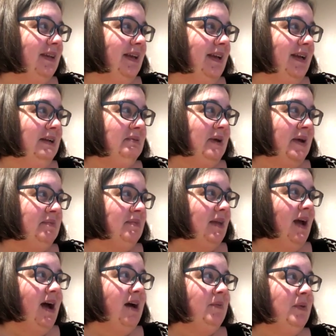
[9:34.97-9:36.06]
anyway,
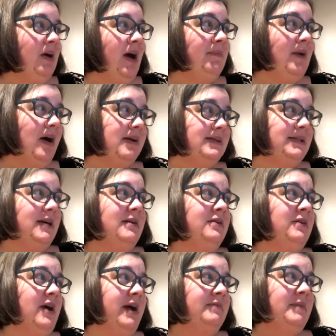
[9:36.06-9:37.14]
I
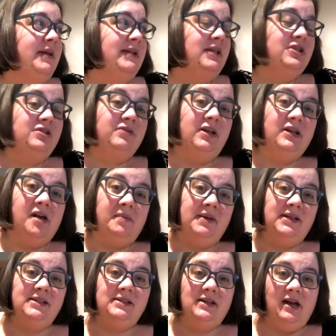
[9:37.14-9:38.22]
made Ningxia Red
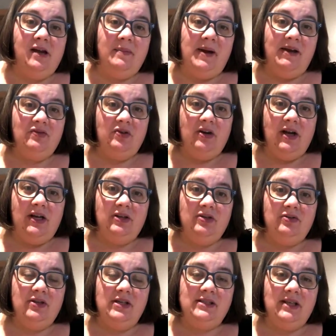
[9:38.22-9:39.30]
Gummies. After I do
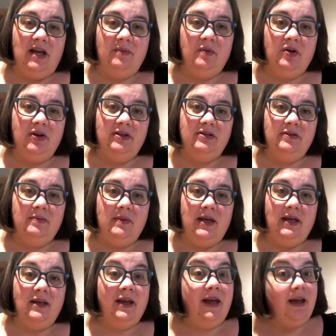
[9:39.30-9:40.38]
this, I'm going to
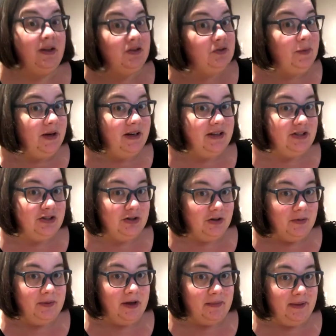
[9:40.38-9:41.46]
make elderberry
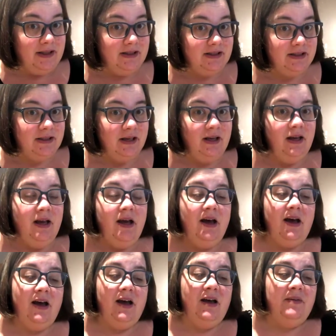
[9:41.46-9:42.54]
syrup gummies.
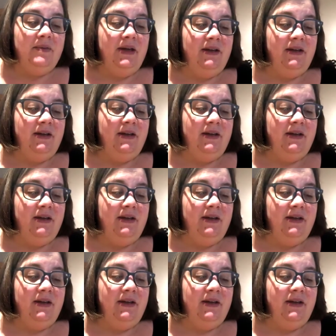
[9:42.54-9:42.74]
I